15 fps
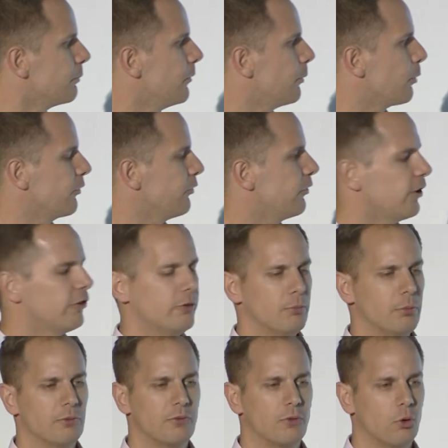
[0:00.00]
presentation
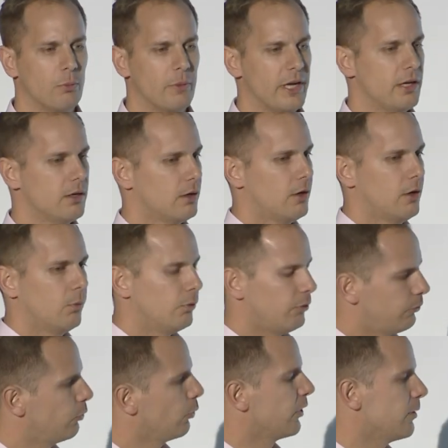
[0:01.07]
before me was
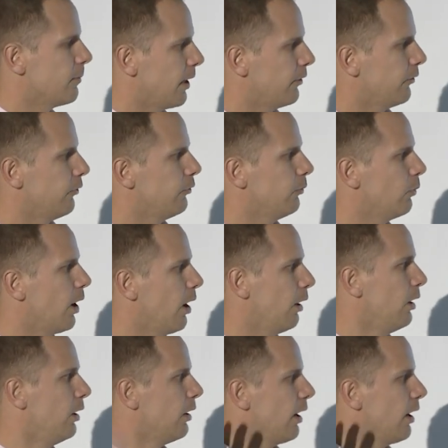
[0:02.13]
talking about this as well,